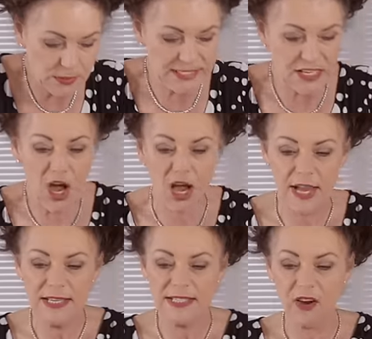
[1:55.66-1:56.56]
a
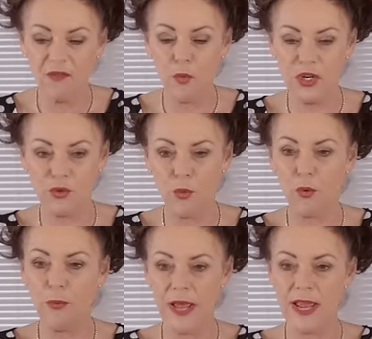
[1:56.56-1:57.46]
size of which will
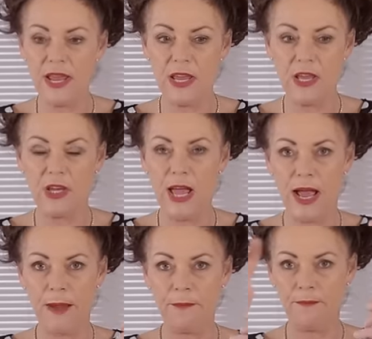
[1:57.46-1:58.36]
be
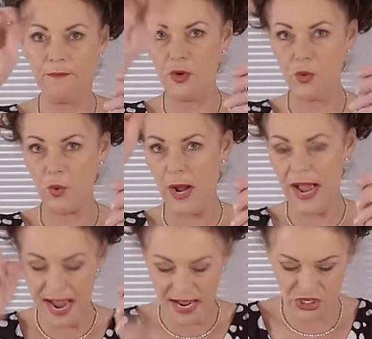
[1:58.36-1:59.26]
your
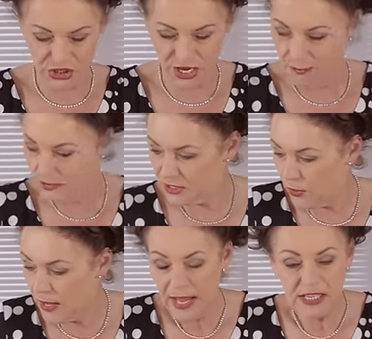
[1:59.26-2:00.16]
heart shape. So
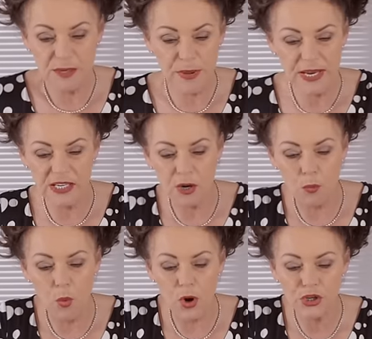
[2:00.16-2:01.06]
depending on
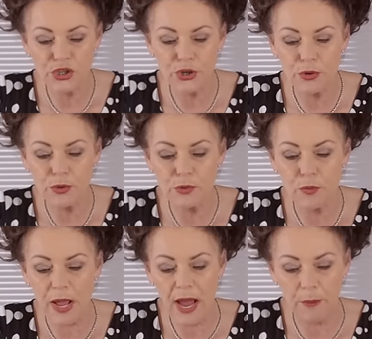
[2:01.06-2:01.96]

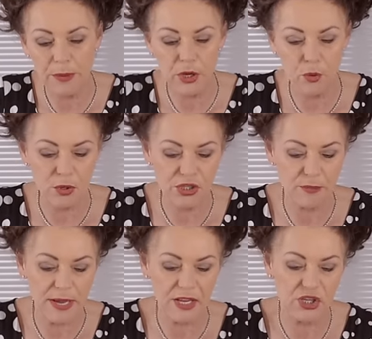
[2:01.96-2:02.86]
how big you want to
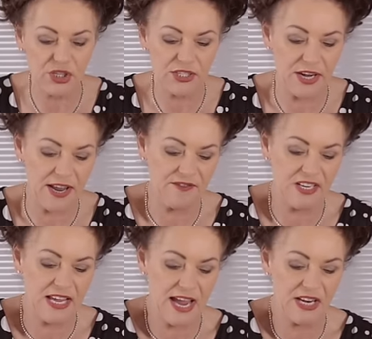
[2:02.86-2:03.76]
make it, you're just going to have to
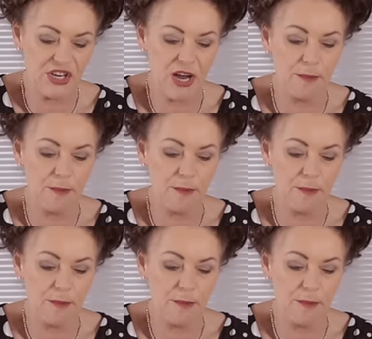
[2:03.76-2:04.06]
gauge how